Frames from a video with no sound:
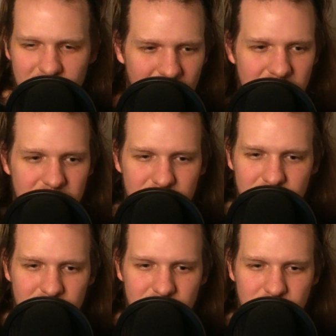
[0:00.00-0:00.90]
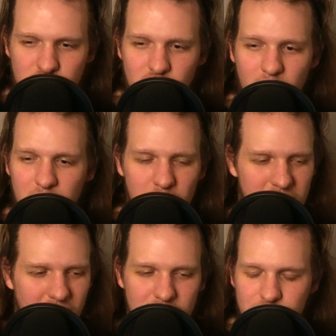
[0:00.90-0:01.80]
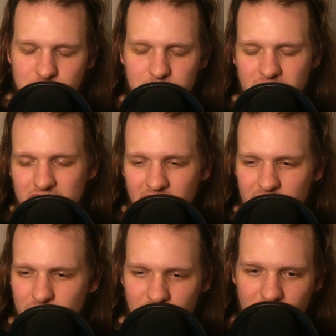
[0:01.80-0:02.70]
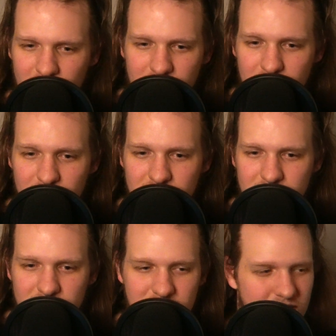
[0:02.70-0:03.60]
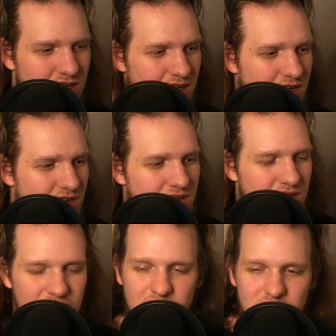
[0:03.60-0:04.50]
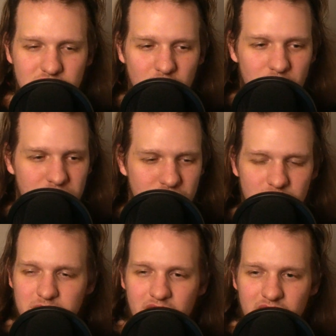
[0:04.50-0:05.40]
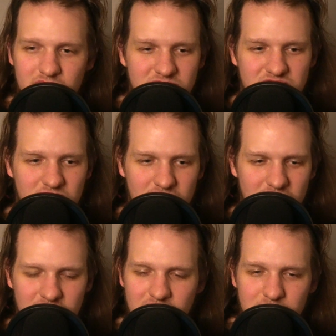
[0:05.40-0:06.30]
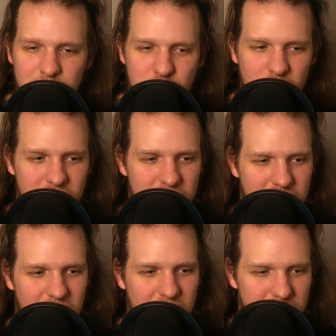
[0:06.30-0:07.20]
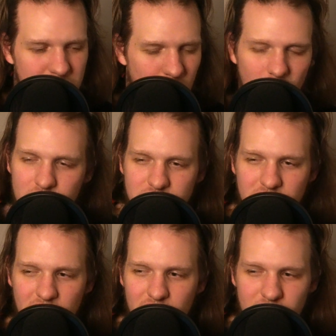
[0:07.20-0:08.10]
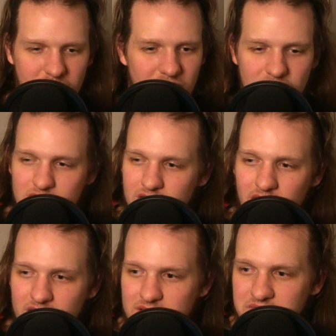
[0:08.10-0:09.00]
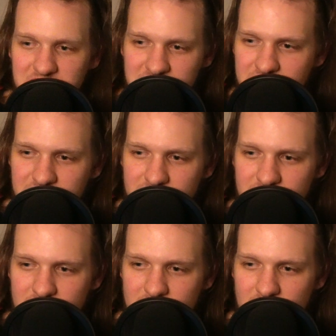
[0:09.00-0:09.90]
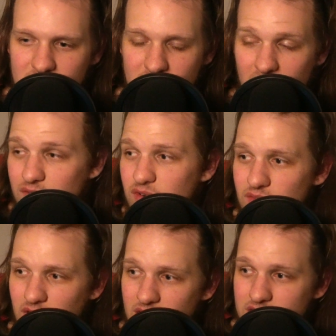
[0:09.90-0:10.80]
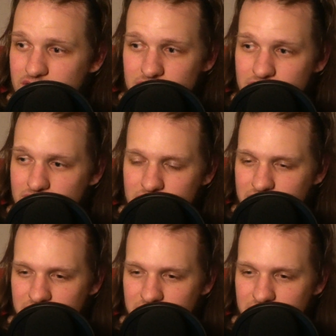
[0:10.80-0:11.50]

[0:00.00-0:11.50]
I don't know. Scrub it with Irish Spring. I don't fucking know. Let the soap drip down. Let it get in between the seams. Wash it off and call it a night. I've never had issues.